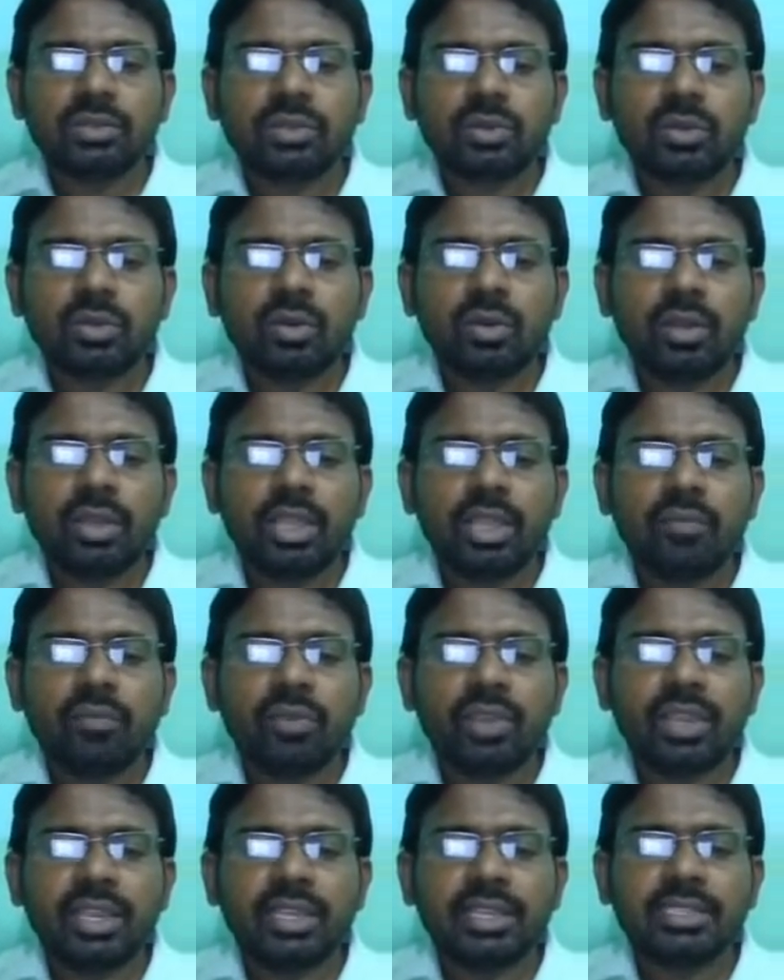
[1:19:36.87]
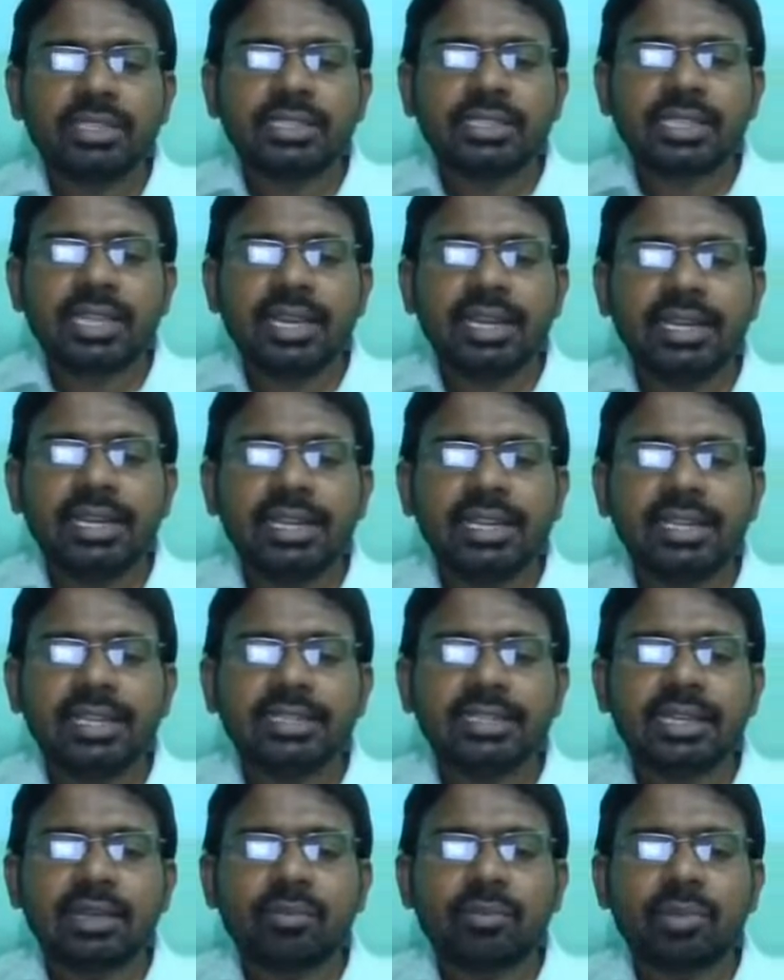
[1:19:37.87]
So if we slightly
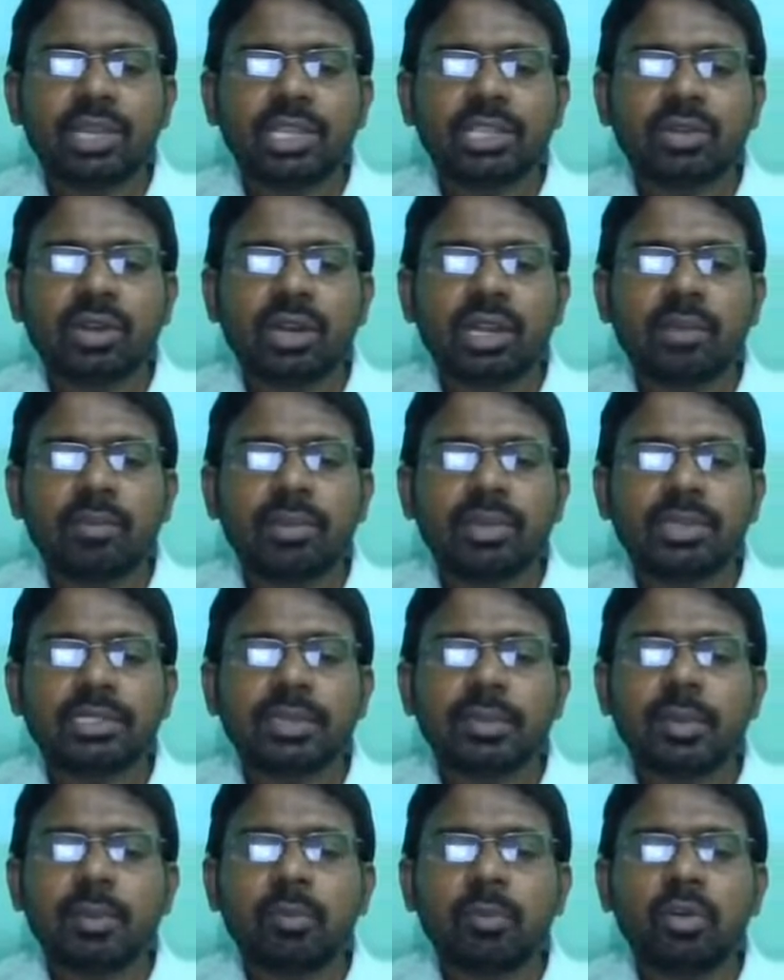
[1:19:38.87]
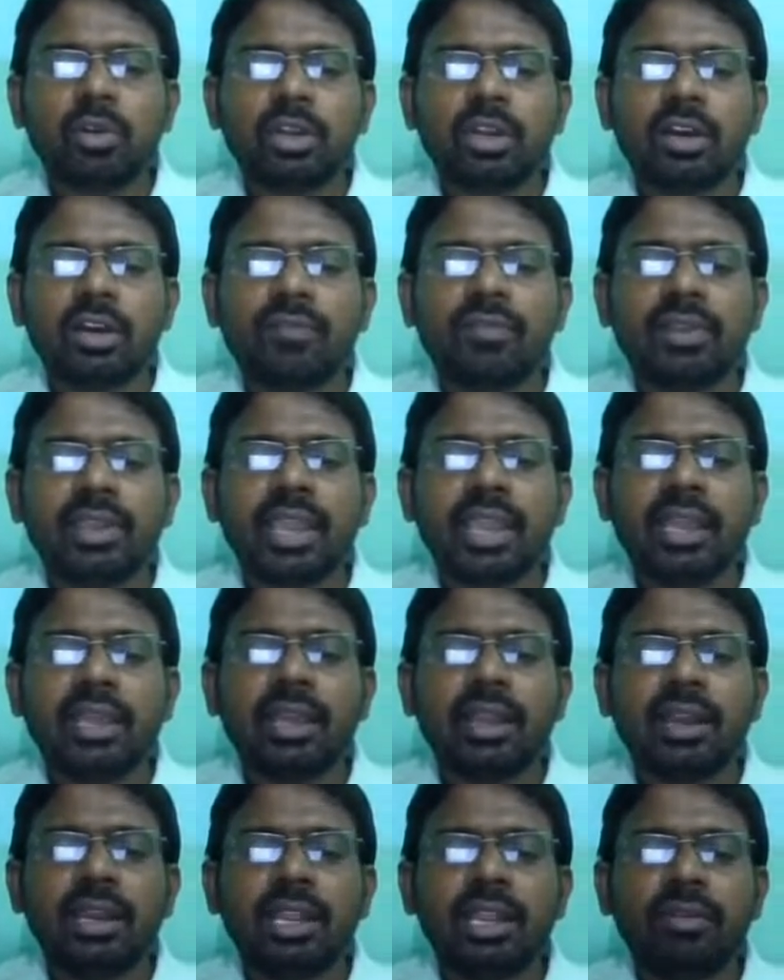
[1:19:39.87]
increase the temperature, what happens? Some amount of
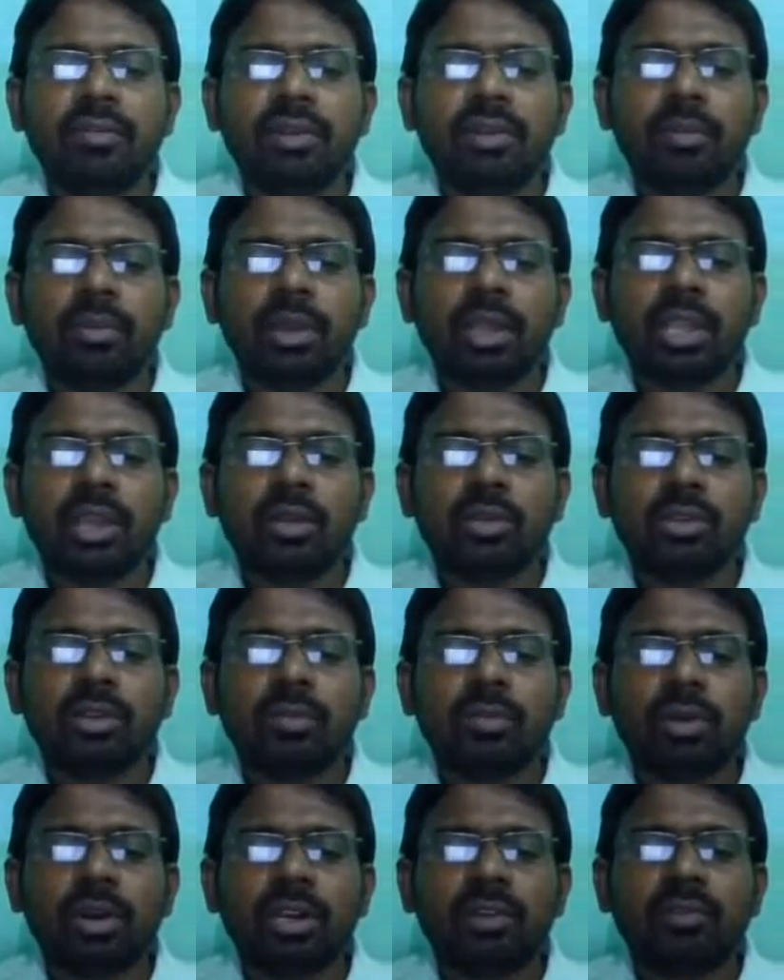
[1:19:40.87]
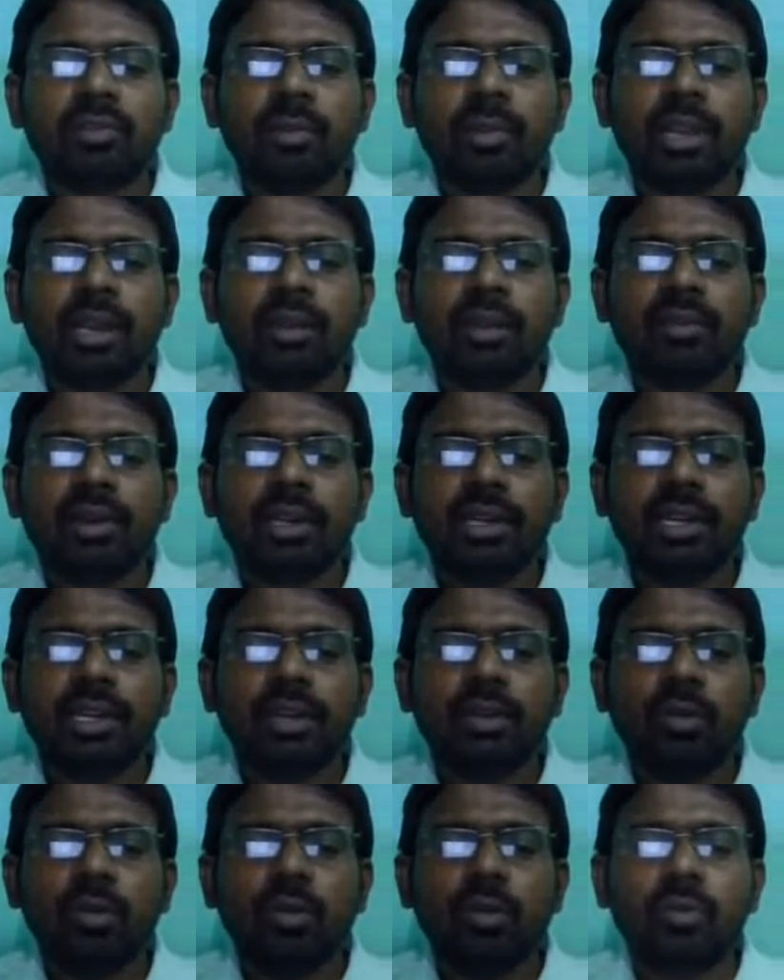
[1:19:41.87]
a liquid aerosol product will be
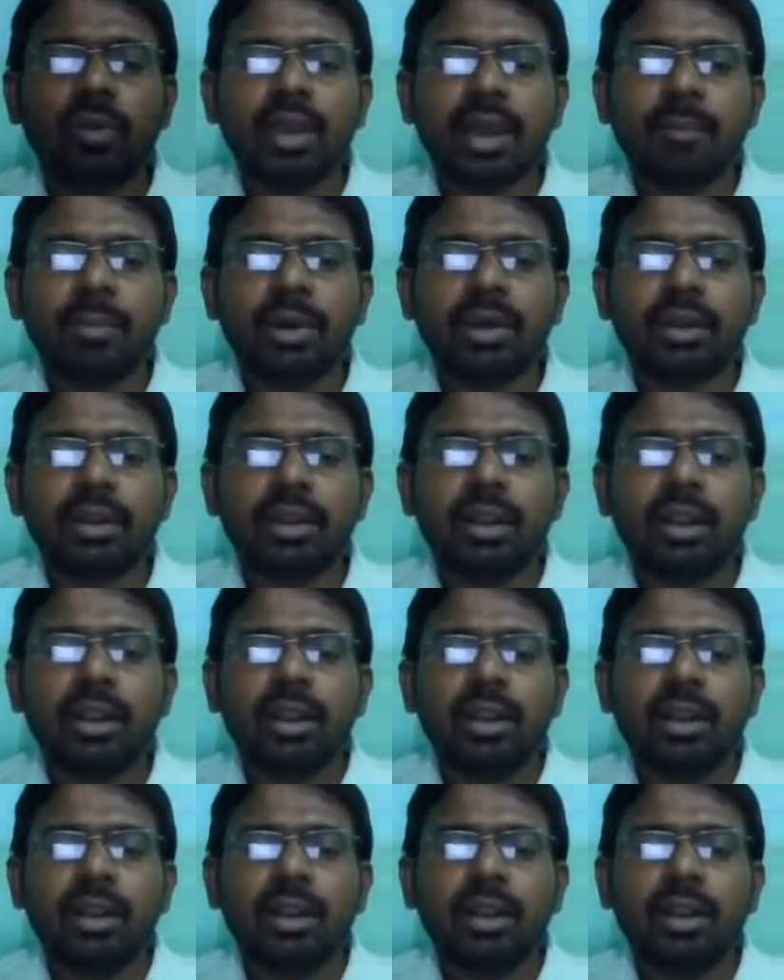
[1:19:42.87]
converted to vapor.